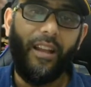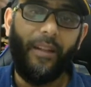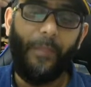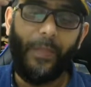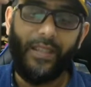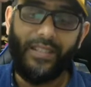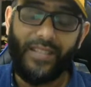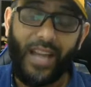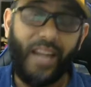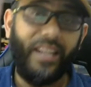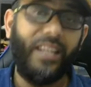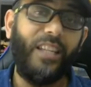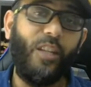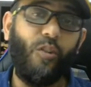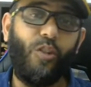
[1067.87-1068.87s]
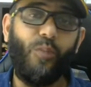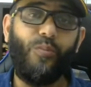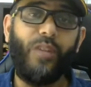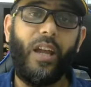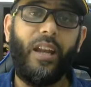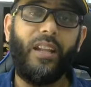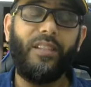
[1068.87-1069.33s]
starting YouTube
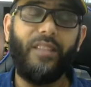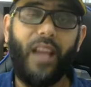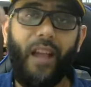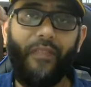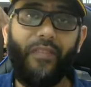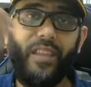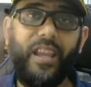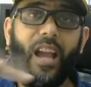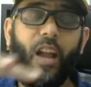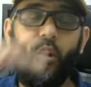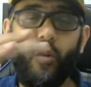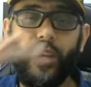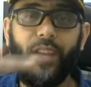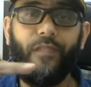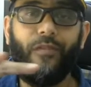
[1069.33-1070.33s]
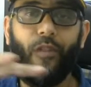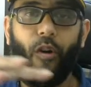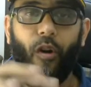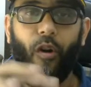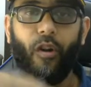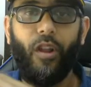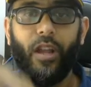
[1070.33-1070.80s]
channels, and they are looking
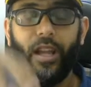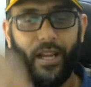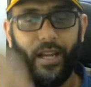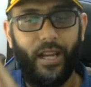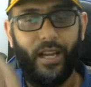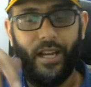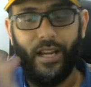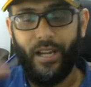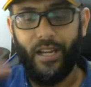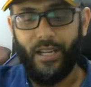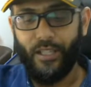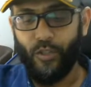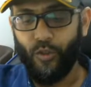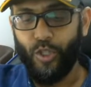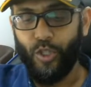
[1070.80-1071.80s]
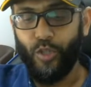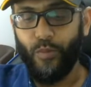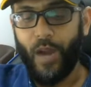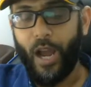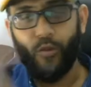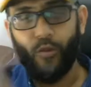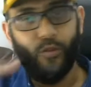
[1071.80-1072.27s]
for YouTube,
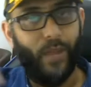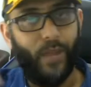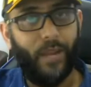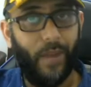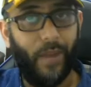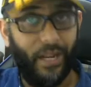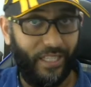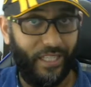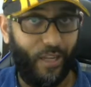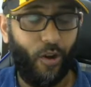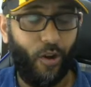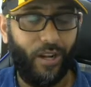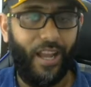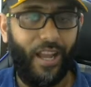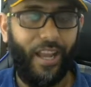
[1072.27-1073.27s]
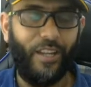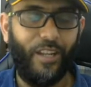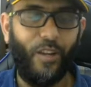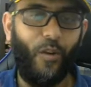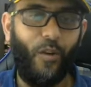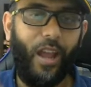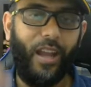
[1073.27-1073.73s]
how to make money online,
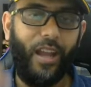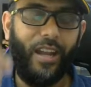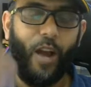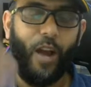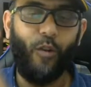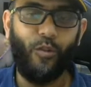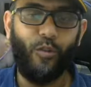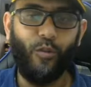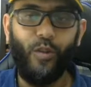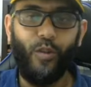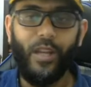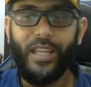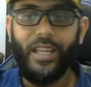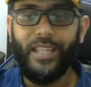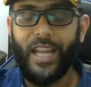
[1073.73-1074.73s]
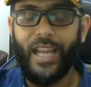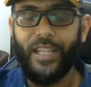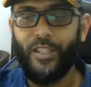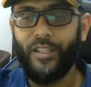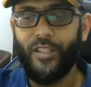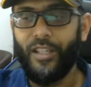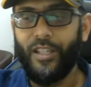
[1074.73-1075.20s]
and how to
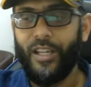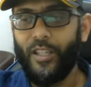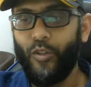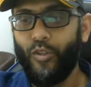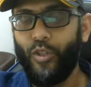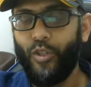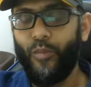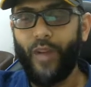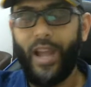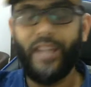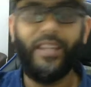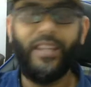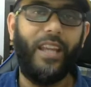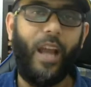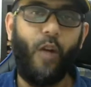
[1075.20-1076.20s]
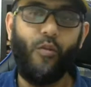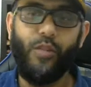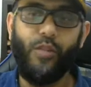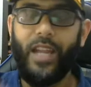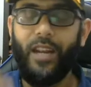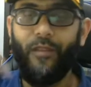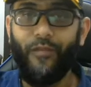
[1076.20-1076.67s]
get YouTube ranking, how
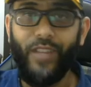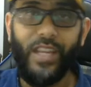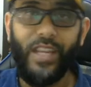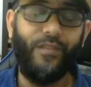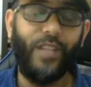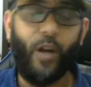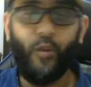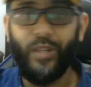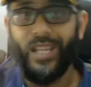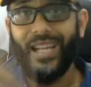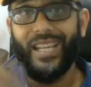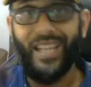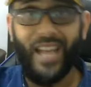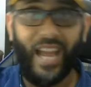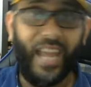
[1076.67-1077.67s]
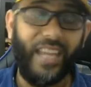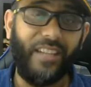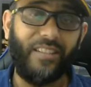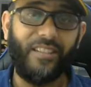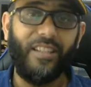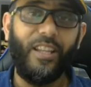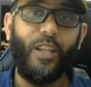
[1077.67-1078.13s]
to get views, how to get
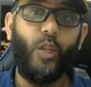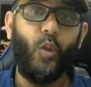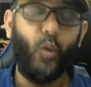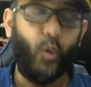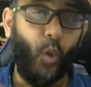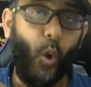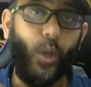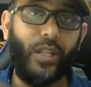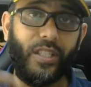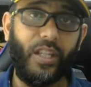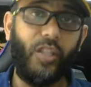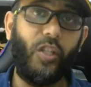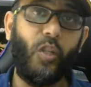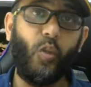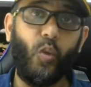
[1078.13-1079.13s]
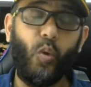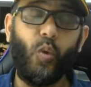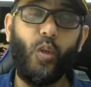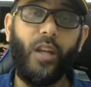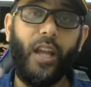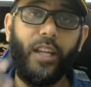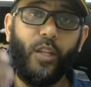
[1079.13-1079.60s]
likes. You go and search in
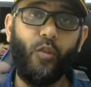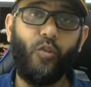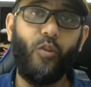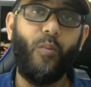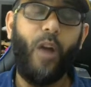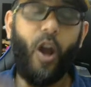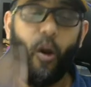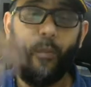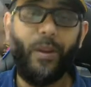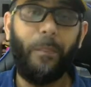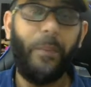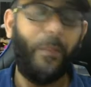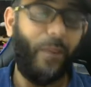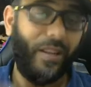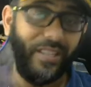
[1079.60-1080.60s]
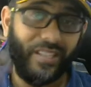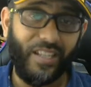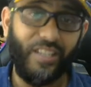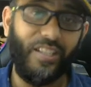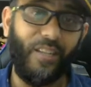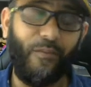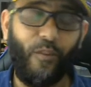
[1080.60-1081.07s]
Google and YouTube how many people are
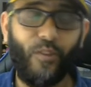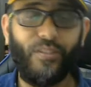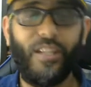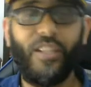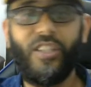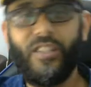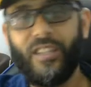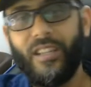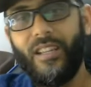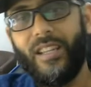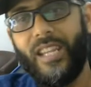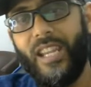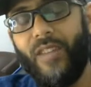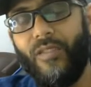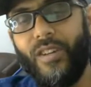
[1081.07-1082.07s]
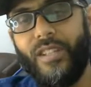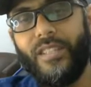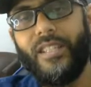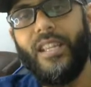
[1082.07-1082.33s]
searching for such keywords,